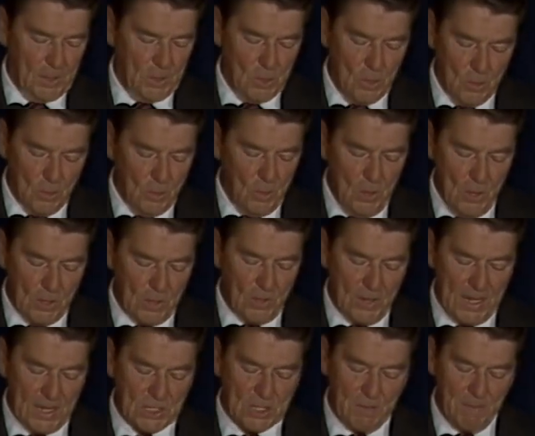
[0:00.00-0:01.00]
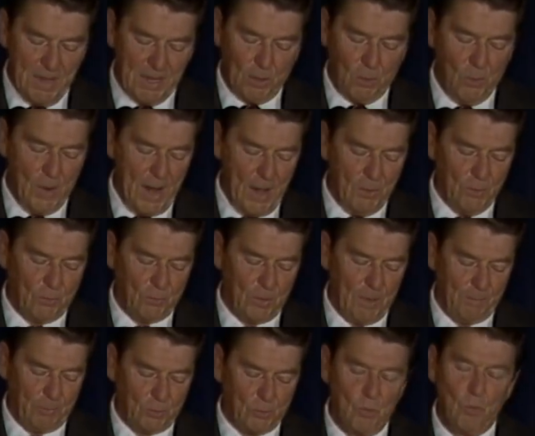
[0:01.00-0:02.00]
no longer has to make a round
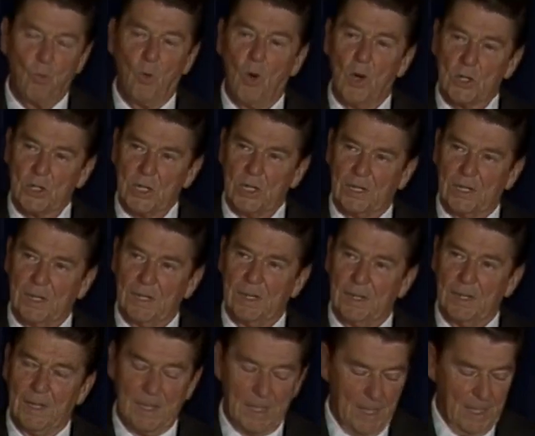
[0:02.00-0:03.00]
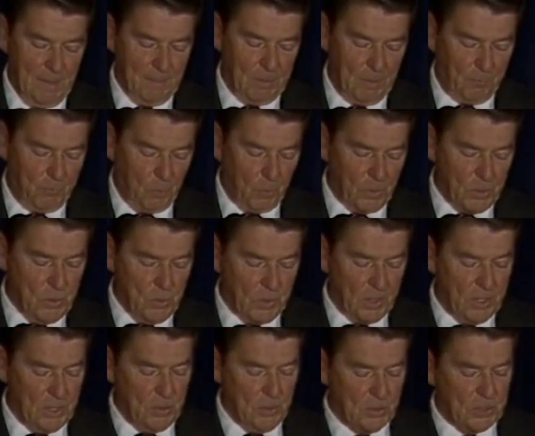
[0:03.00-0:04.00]
trip through Washington before you
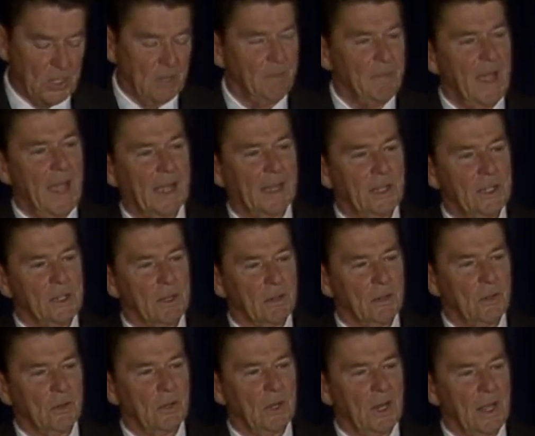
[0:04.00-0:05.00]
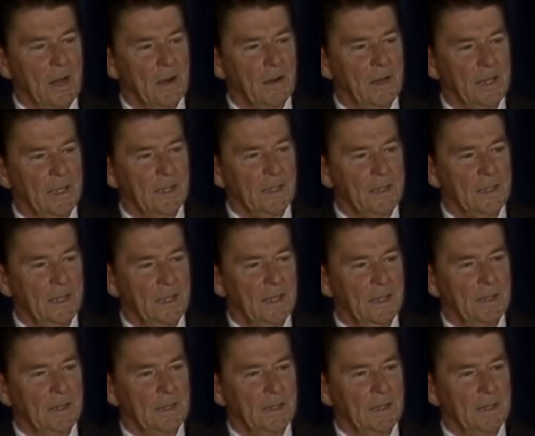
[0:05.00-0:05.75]
can use it back in your local area,